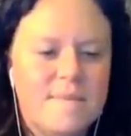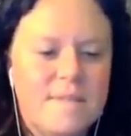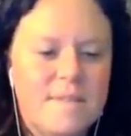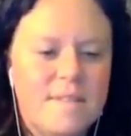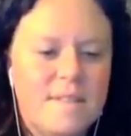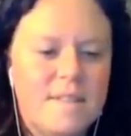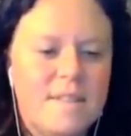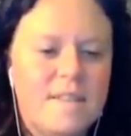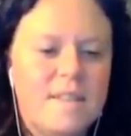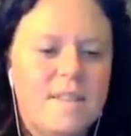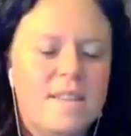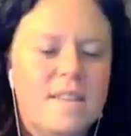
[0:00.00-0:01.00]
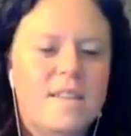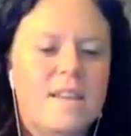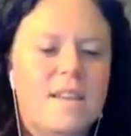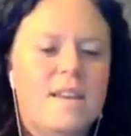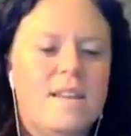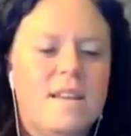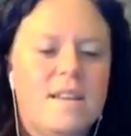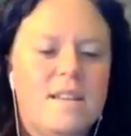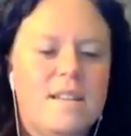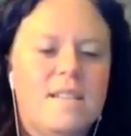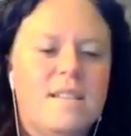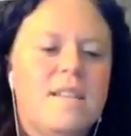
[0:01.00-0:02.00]

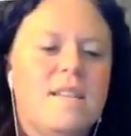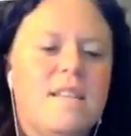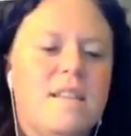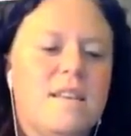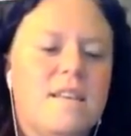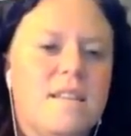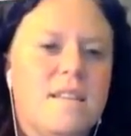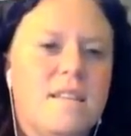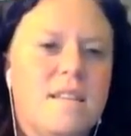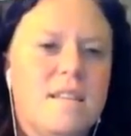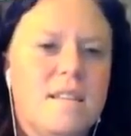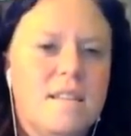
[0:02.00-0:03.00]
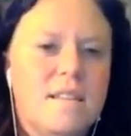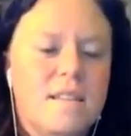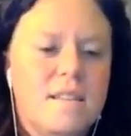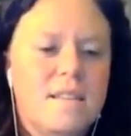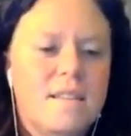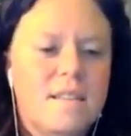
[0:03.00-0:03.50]
This person isn't speaking.